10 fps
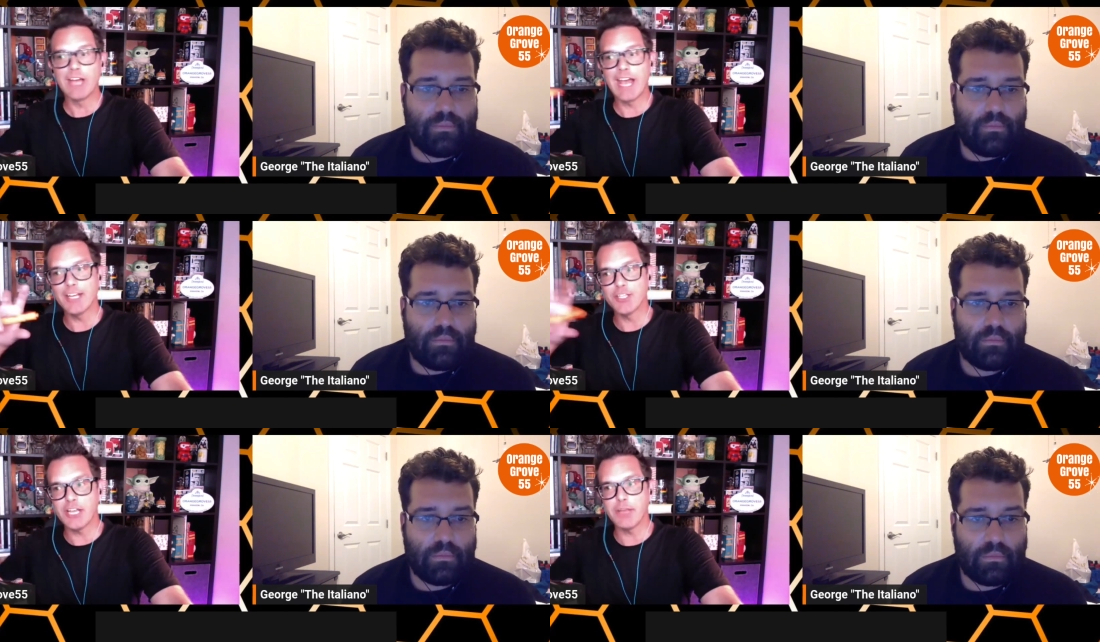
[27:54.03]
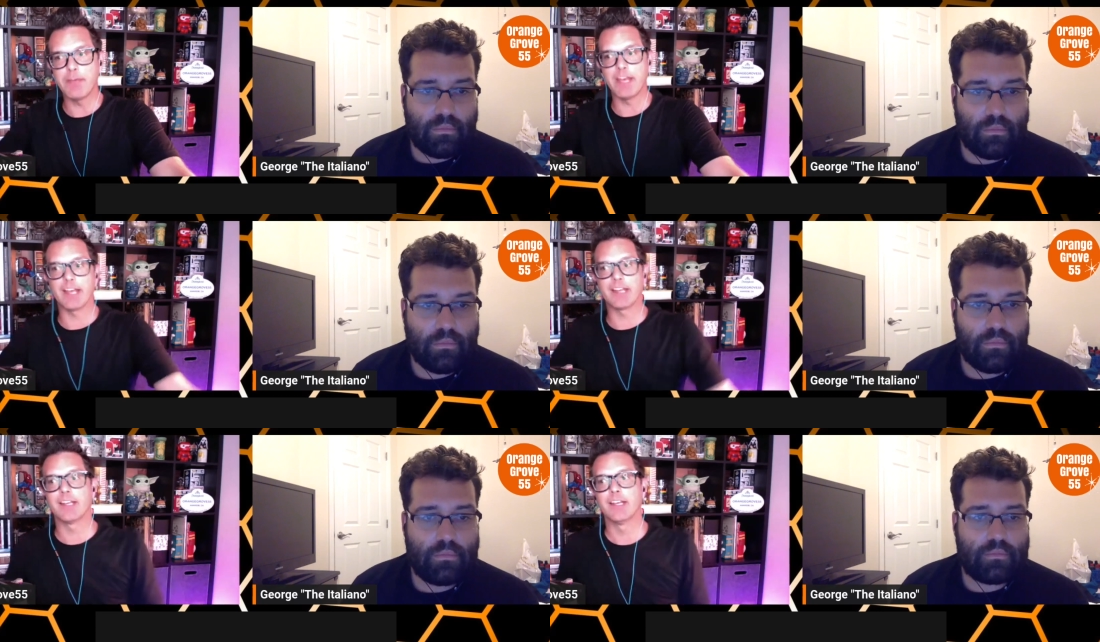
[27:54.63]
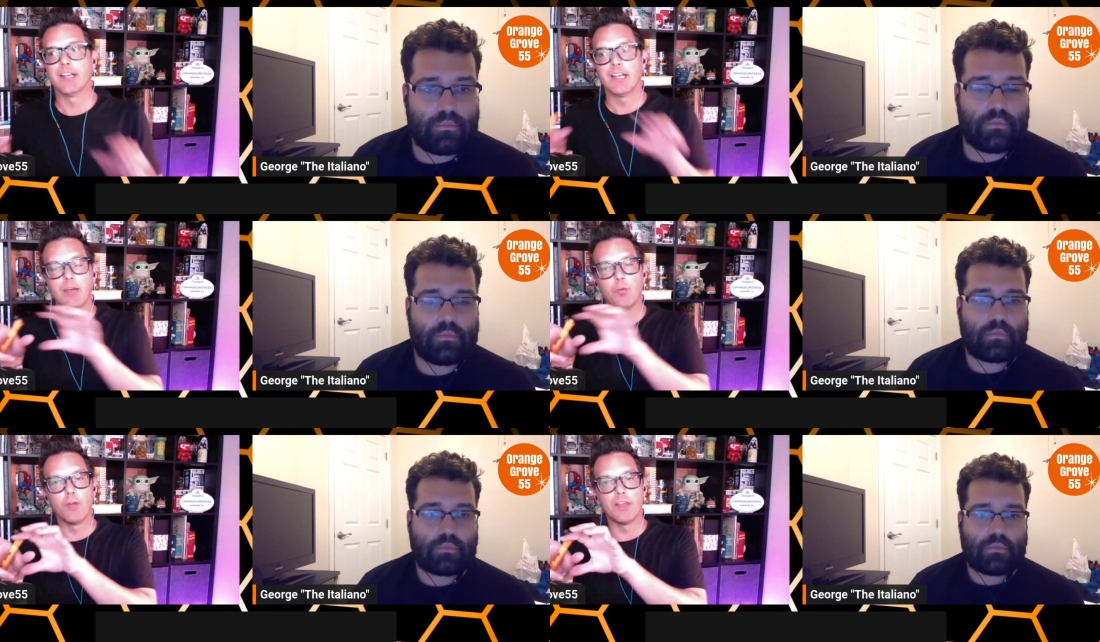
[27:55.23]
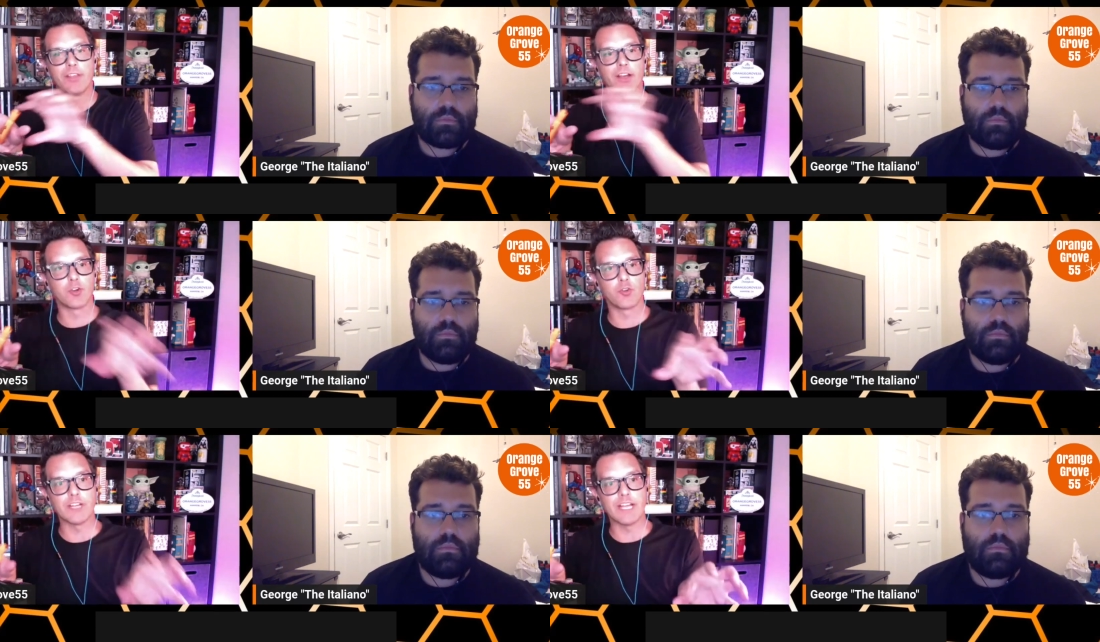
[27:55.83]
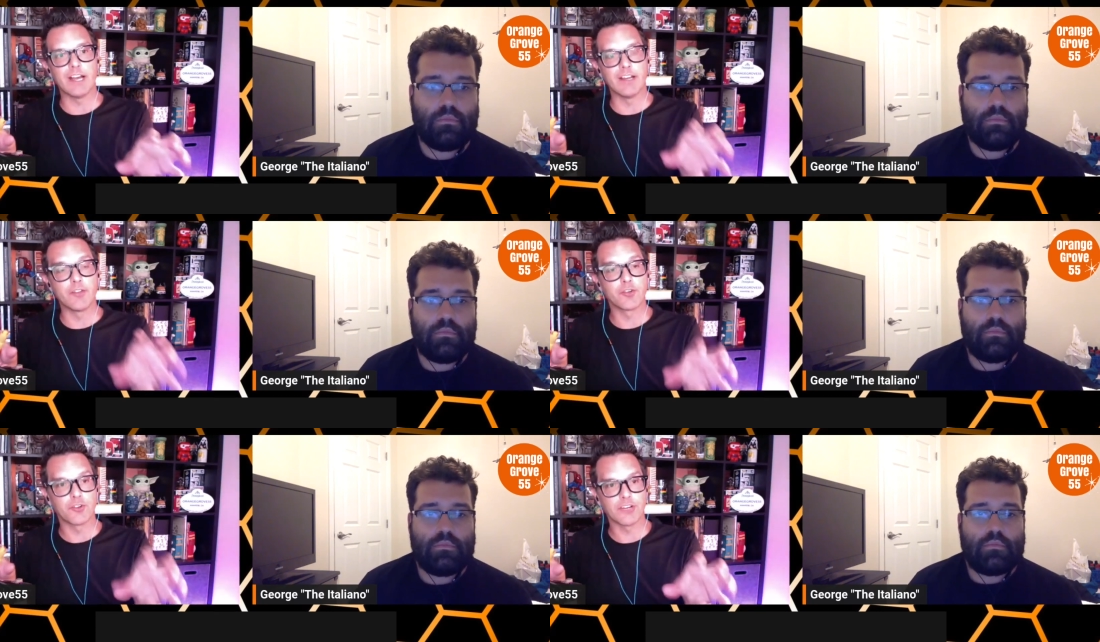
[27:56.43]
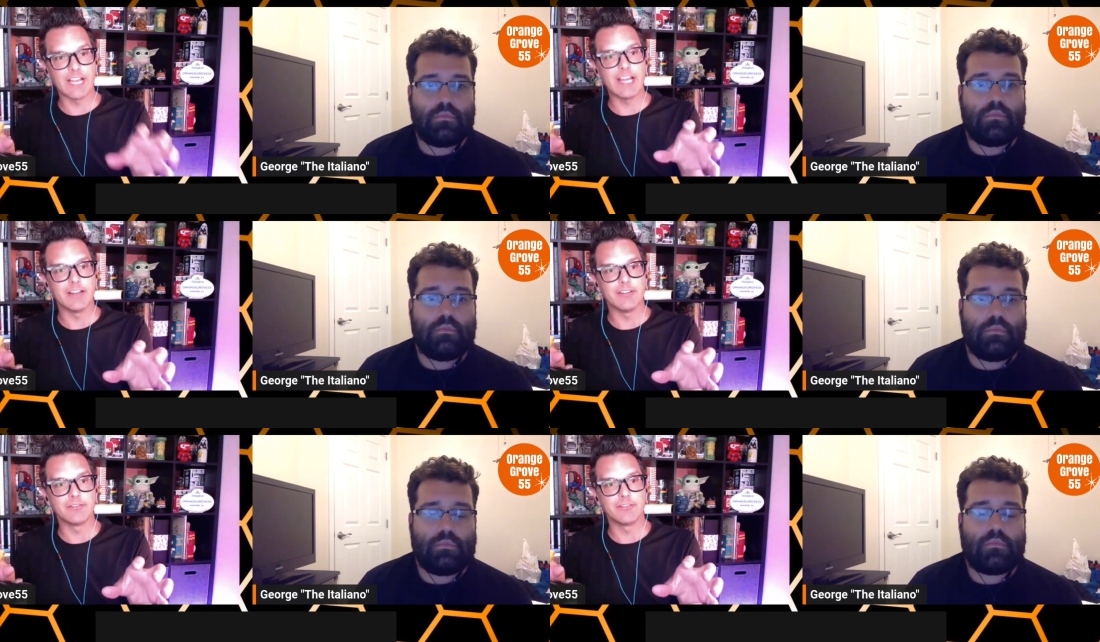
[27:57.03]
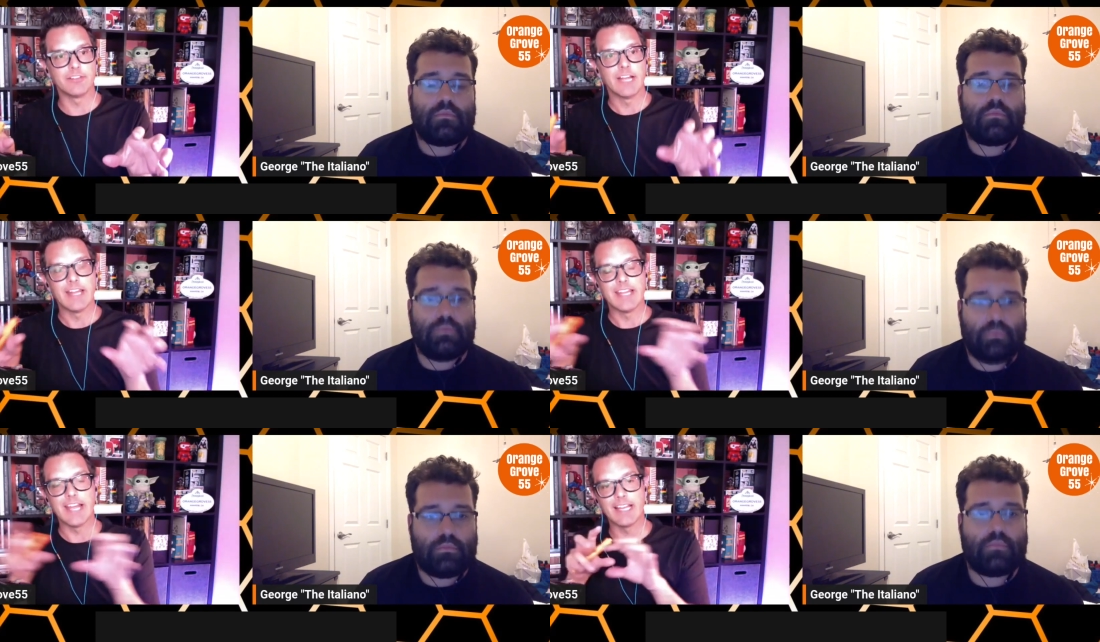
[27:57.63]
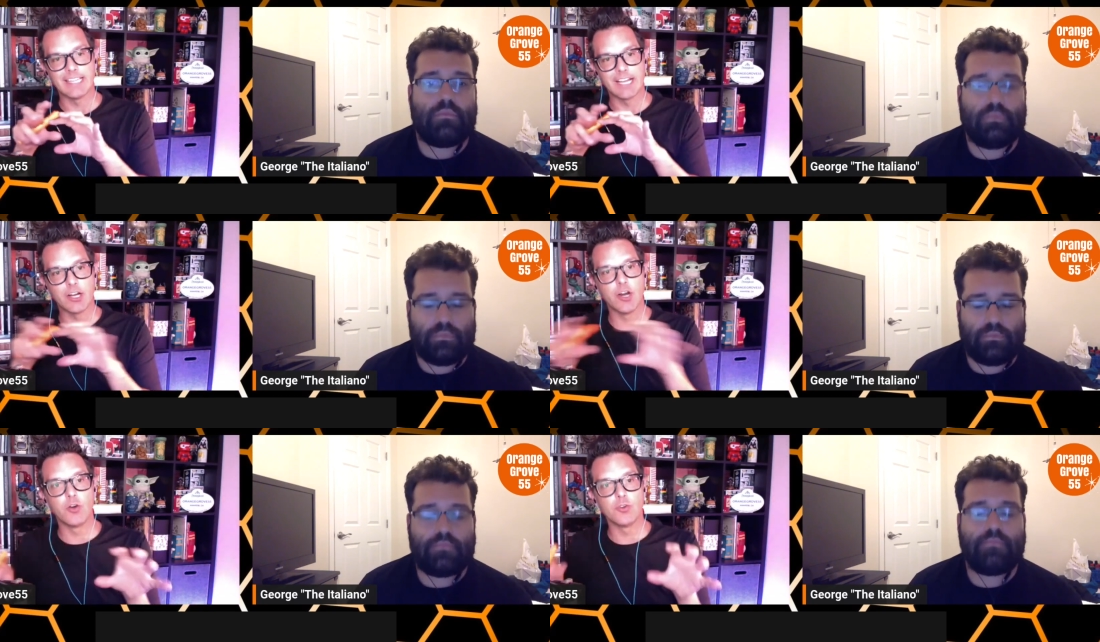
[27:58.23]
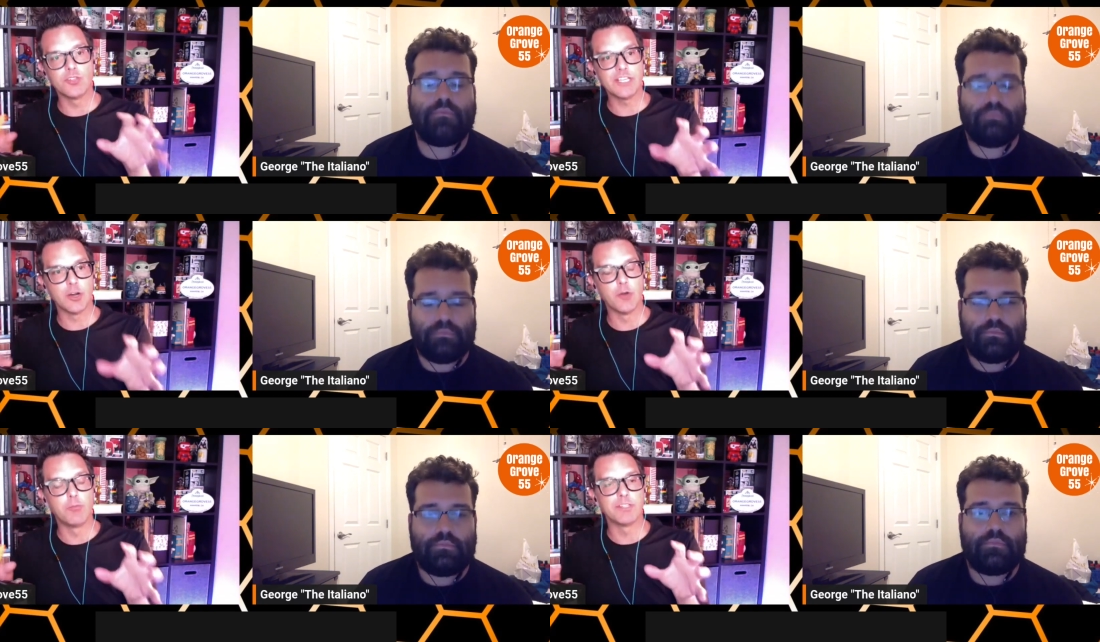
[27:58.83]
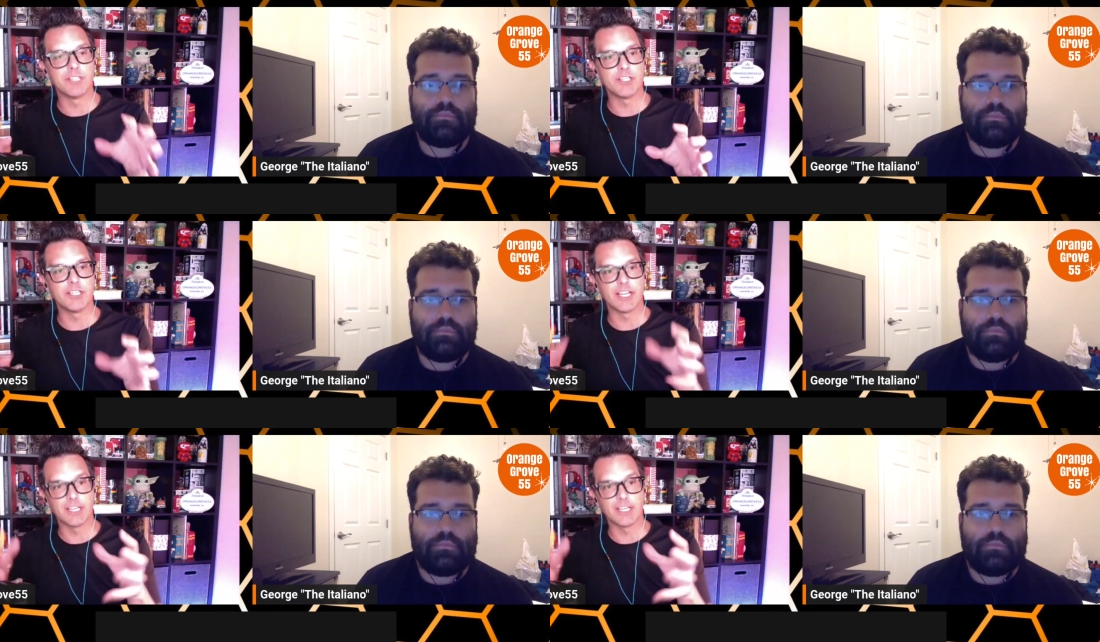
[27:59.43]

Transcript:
Speaker 1: have had Chapek with a create another creative, and they had like that co CEO position, like